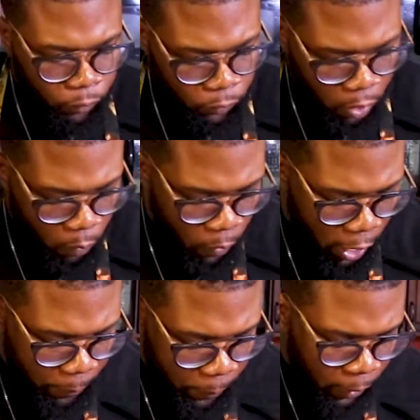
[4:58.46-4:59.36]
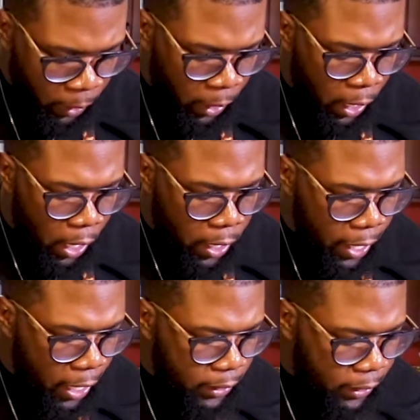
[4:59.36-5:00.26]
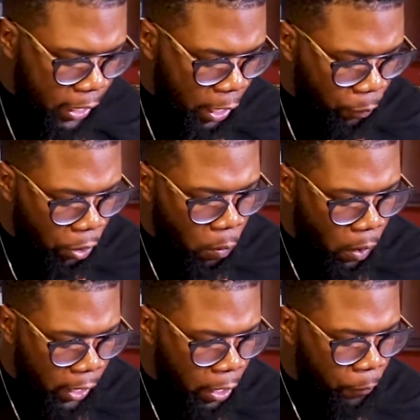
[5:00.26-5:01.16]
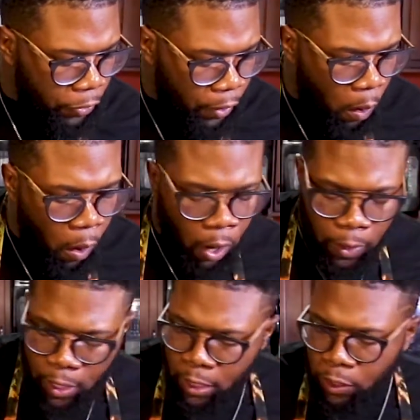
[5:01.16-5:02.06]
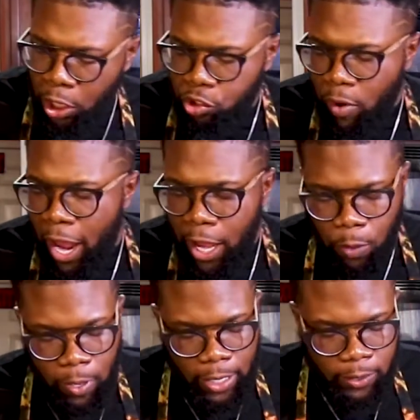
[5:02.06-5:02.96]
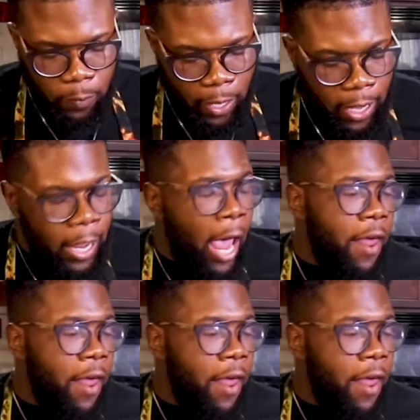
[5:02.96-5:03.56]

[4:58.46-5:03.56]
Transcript: Alright. Next thing we're going in with is our dry ingredients, okay?